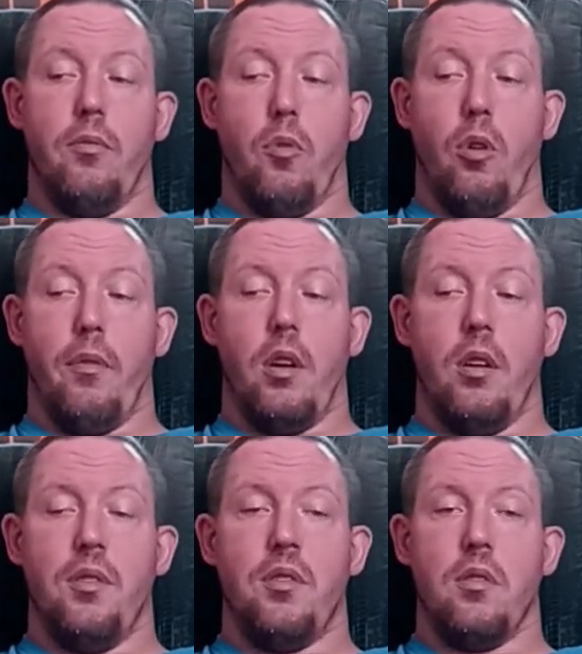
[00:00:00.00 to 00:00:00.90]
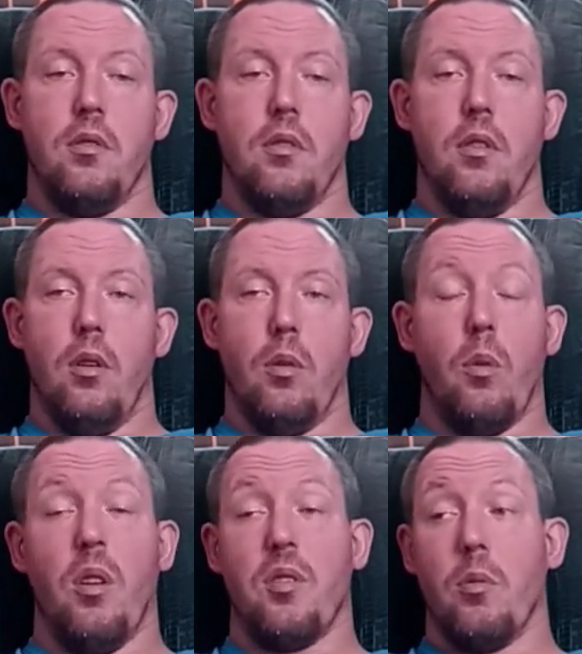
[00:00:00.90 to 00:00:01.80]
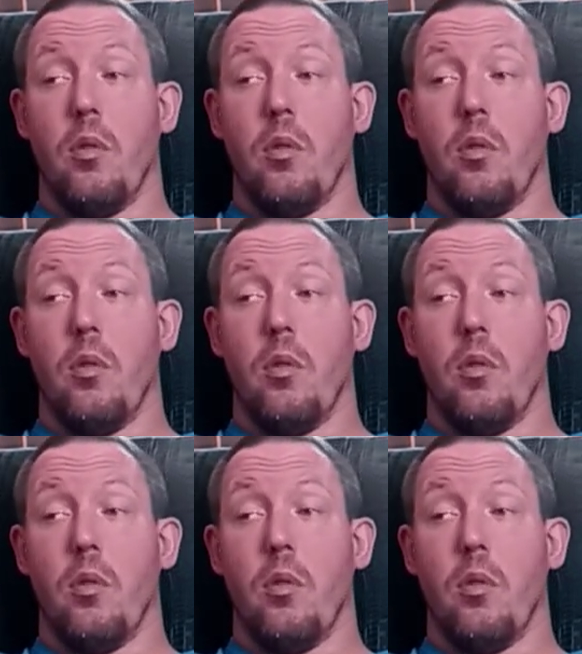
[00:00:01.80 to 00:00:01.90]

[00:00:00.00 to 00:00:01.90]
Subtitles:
for advice, you know, once in a